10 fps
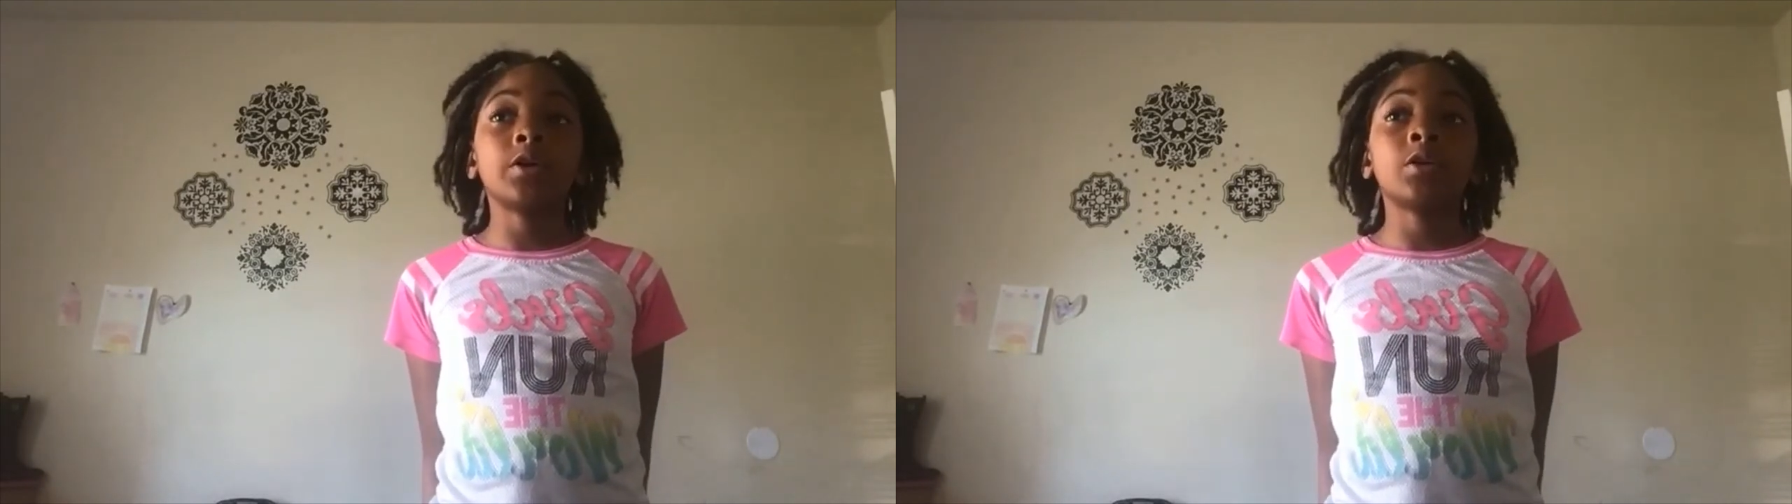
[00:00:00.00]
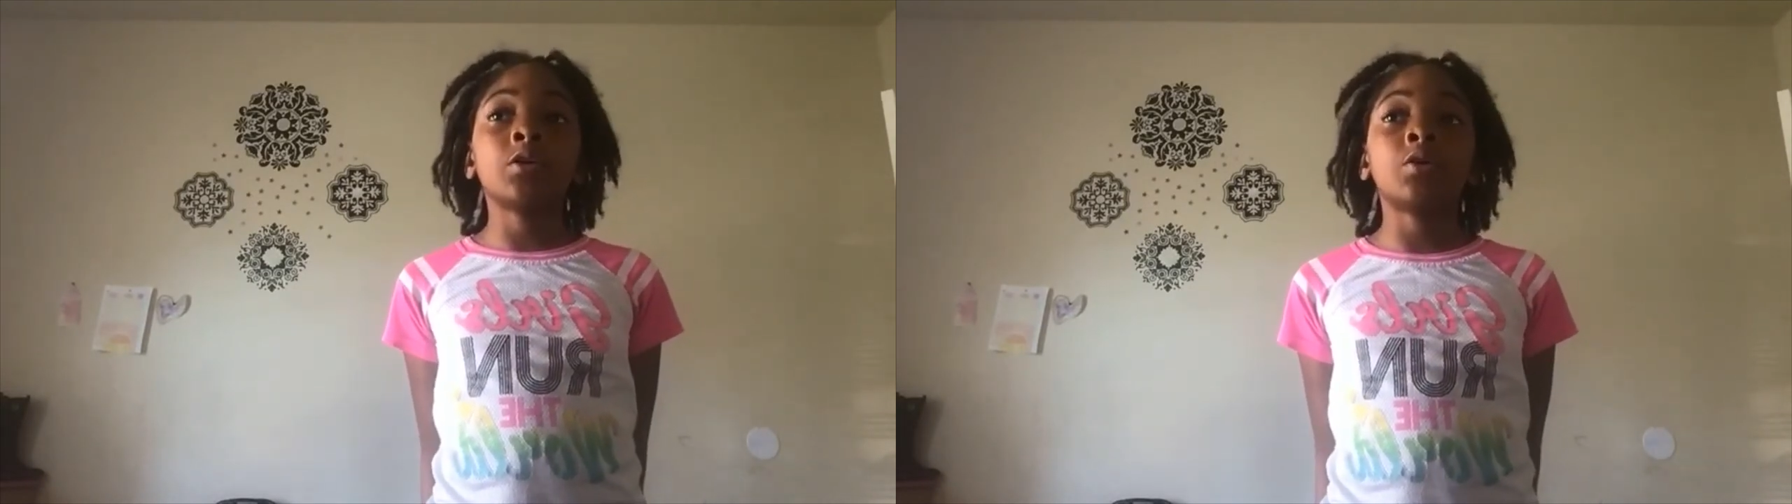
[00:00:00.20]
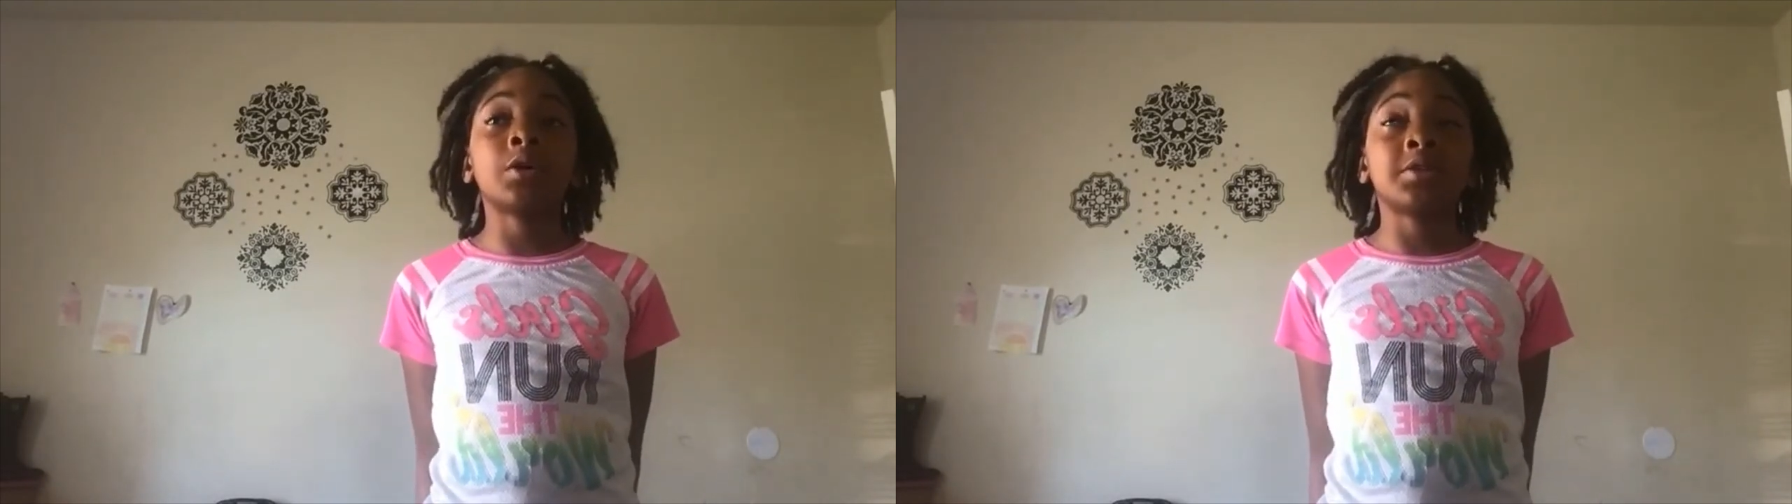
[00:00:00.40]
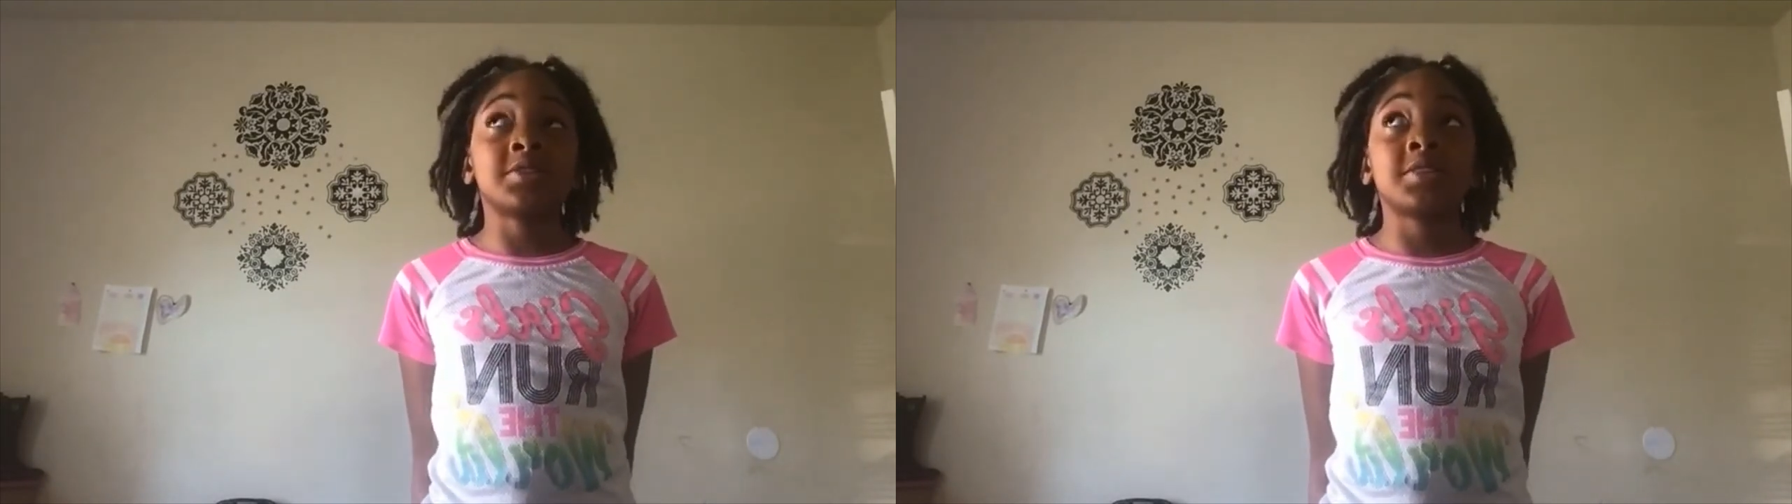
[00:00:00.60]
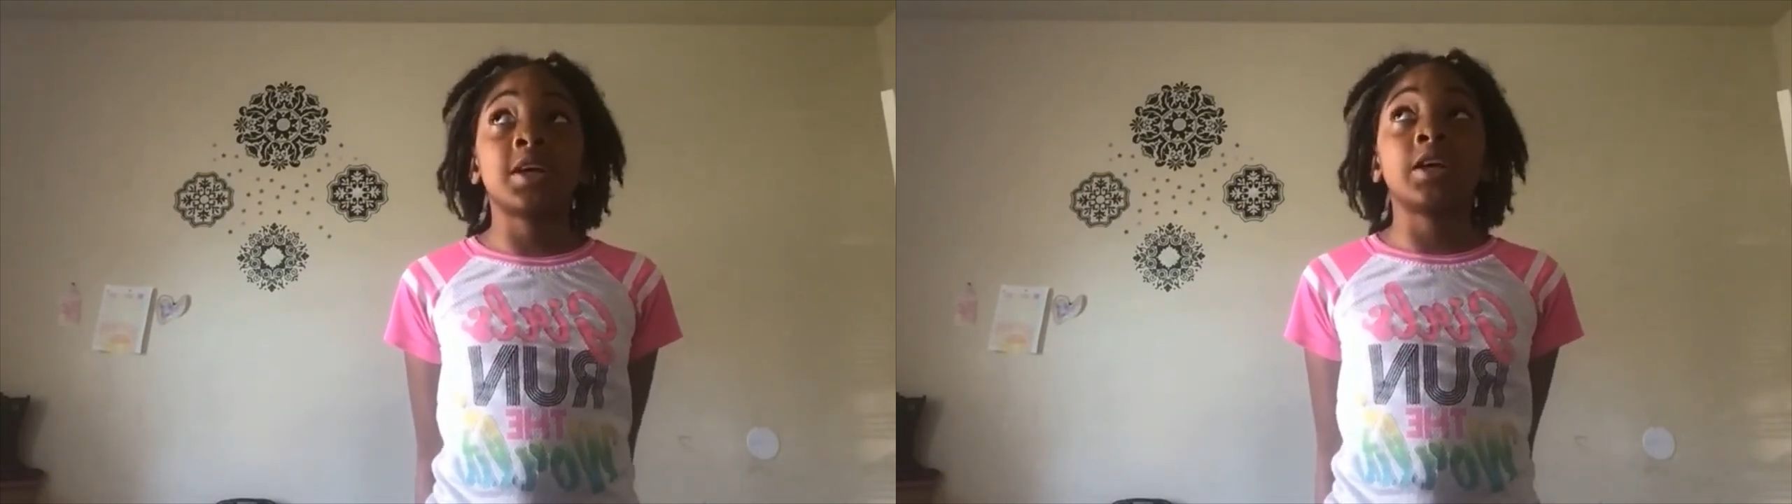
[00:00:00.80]
in Uruguay
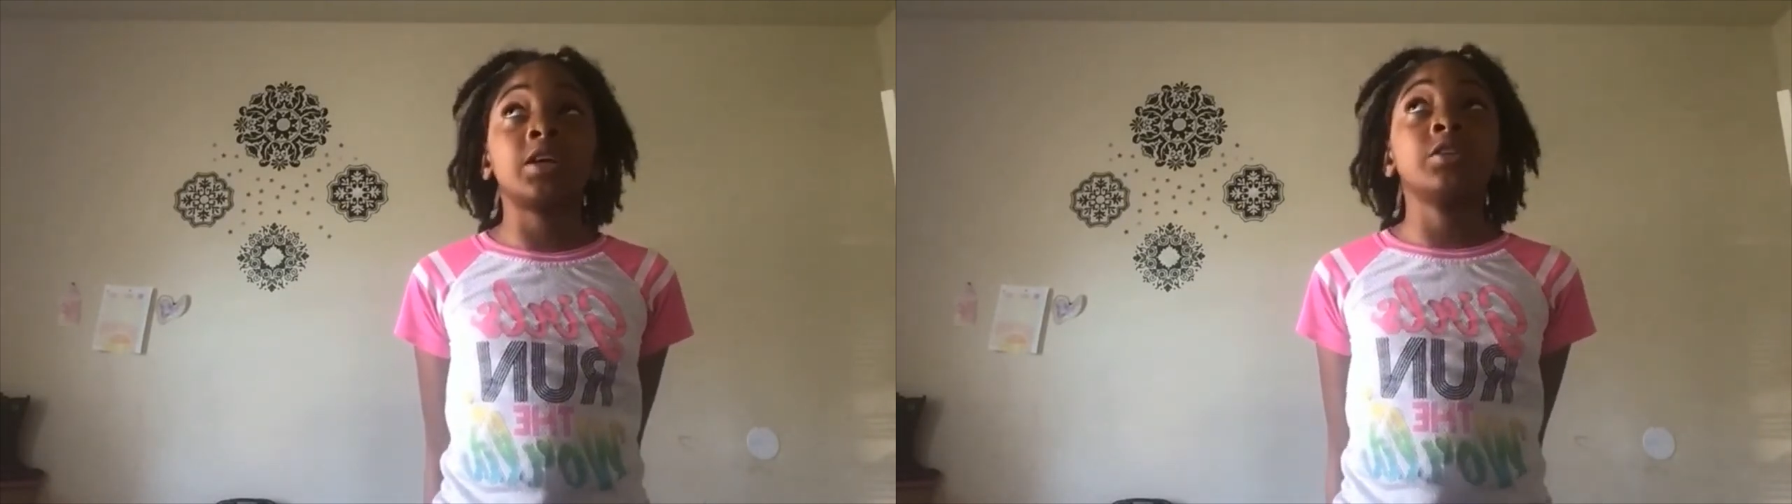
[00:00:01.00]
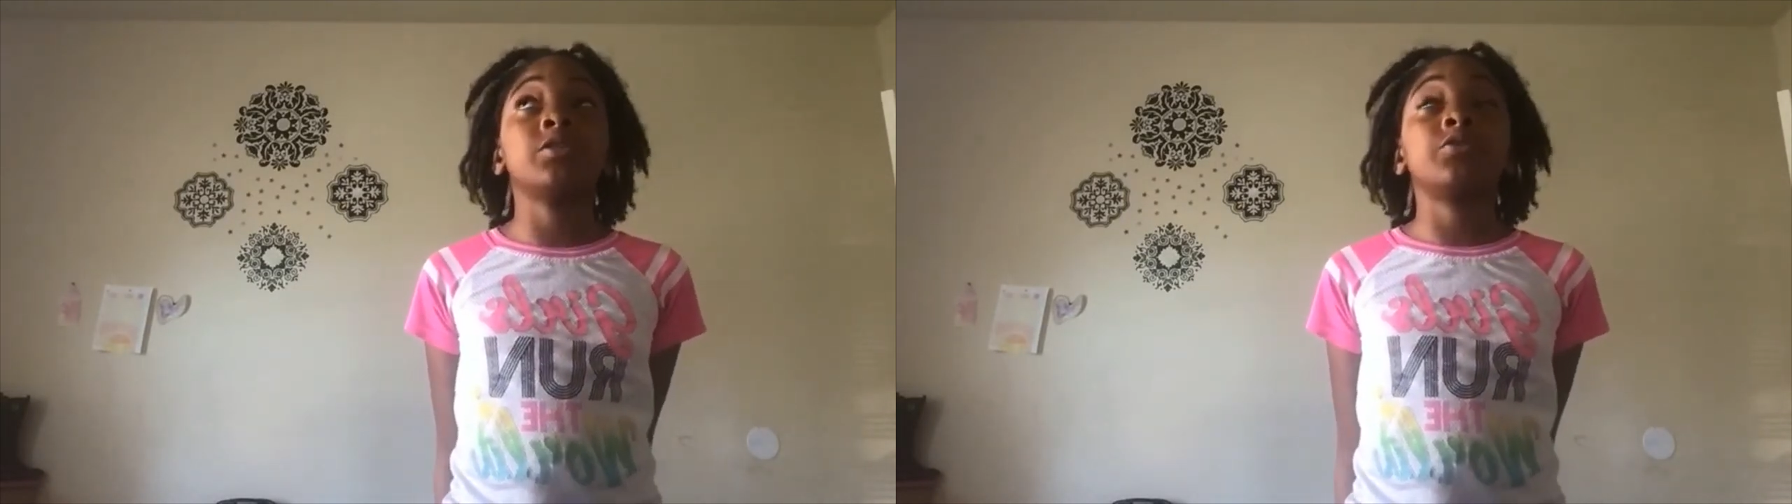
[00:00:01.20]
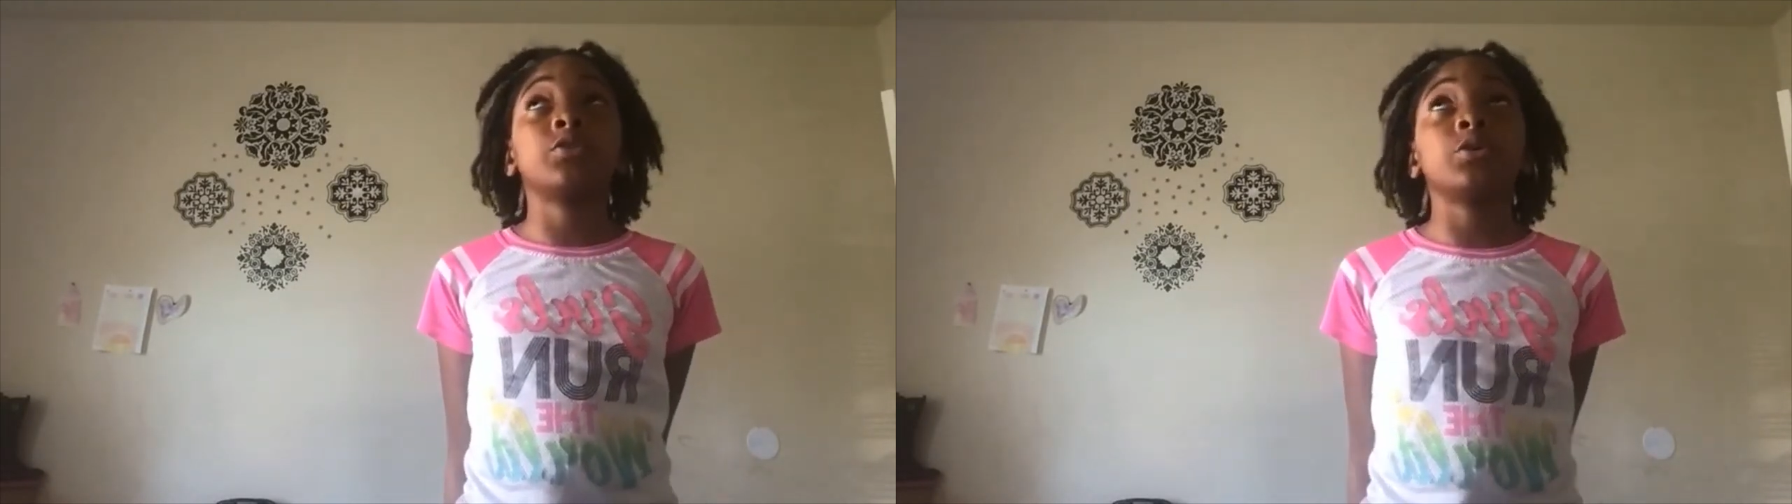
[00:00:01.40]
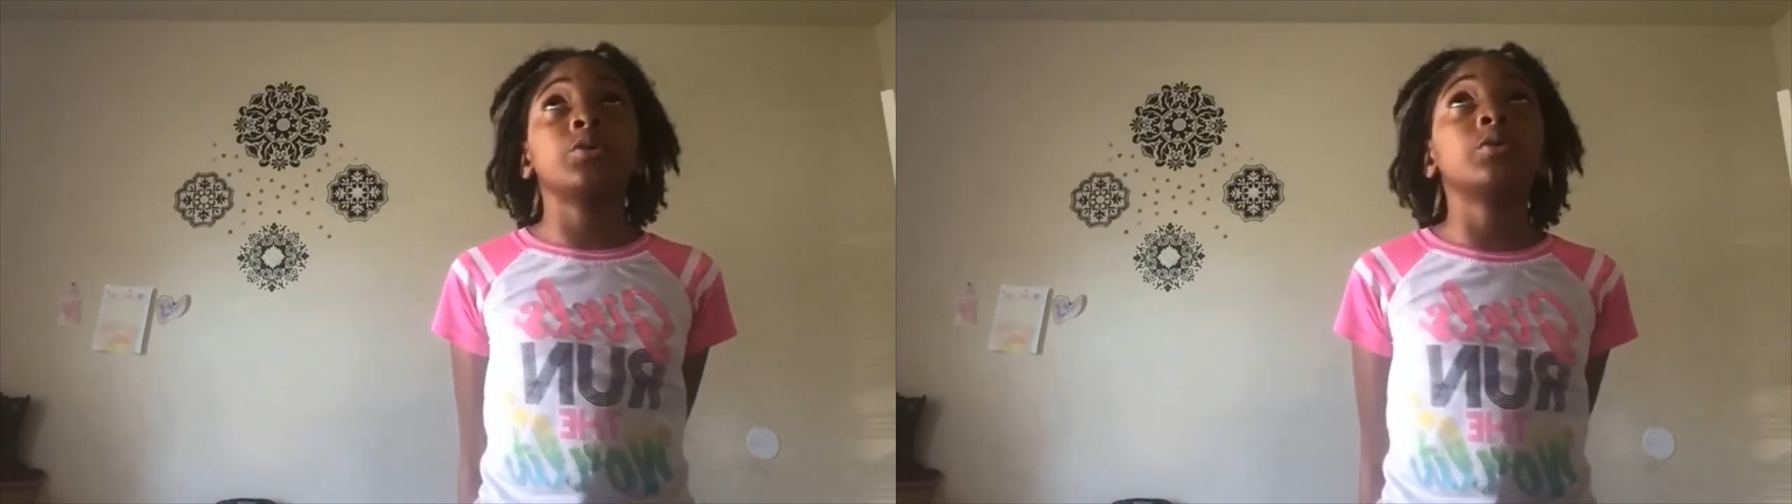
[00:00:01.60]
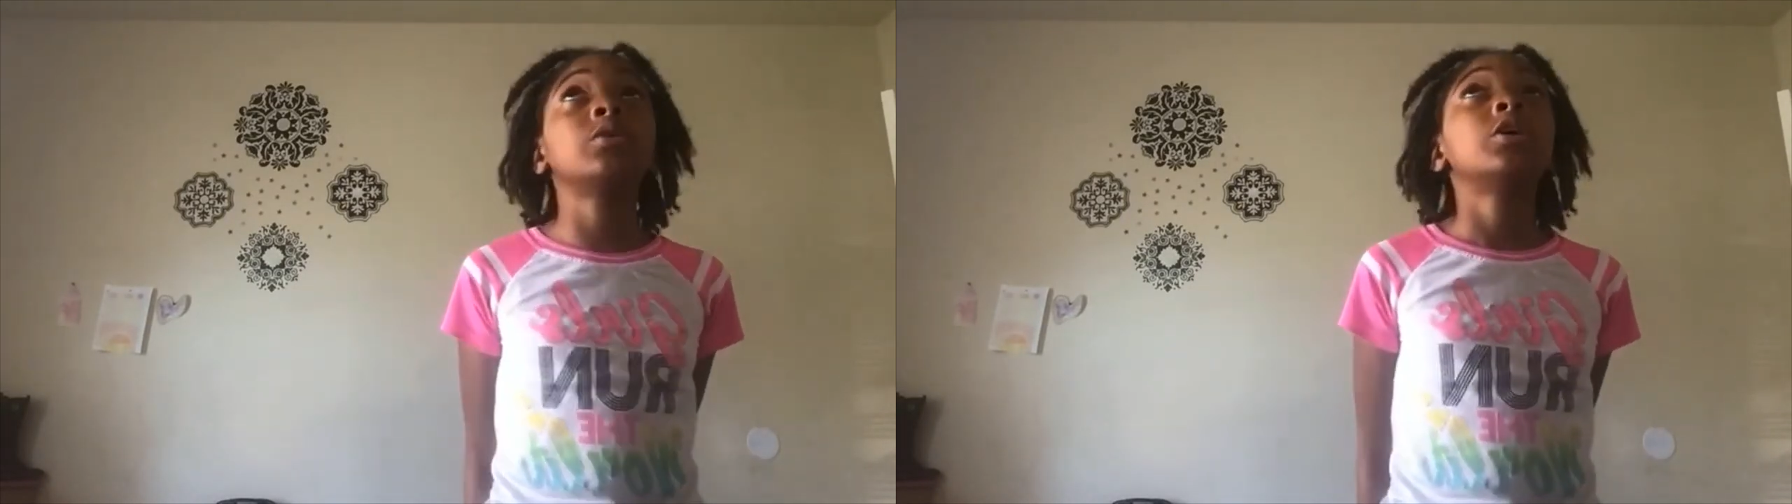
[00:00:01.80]
say the
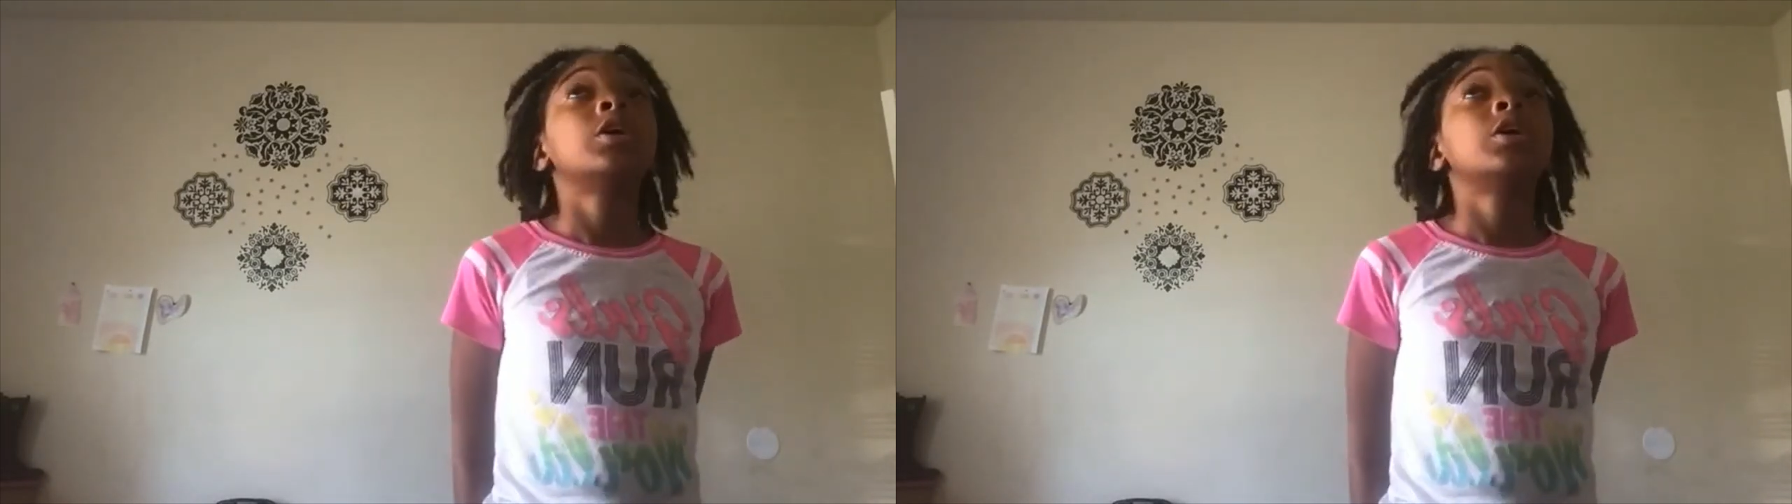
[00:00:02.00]
food